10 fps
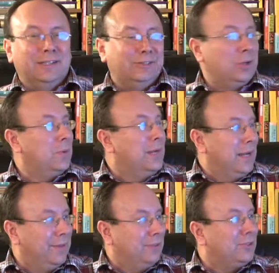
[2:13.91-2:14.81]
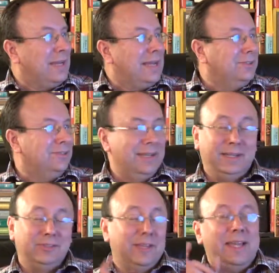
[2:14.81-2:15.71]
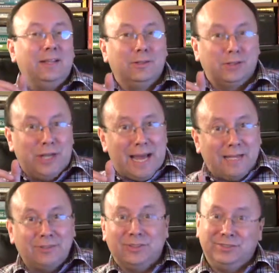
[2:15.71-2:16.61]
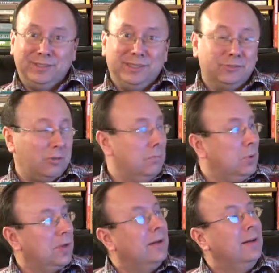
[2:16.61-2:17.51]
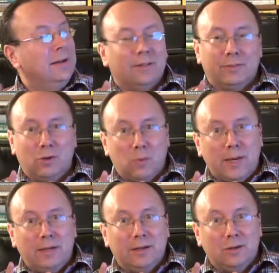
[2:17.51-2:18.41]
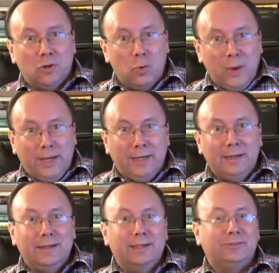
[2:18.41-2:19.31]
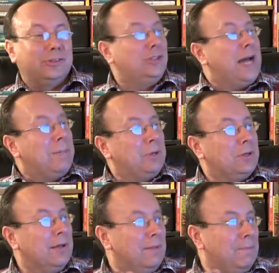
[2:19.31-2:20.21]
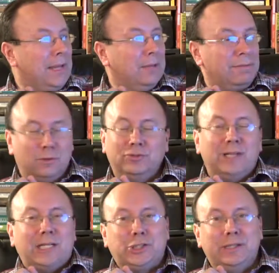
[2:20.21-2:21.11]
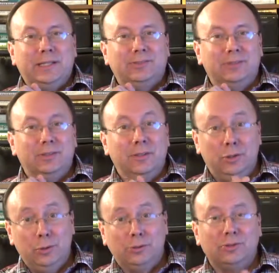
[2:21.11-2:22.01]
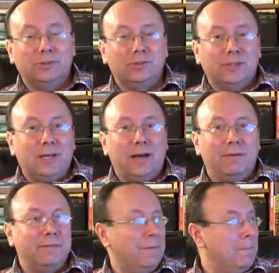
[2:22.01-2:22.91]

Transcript: So in this case, it is the English Ecstasy is the book, the Great Queen is the chapter, and the first section is the Uses of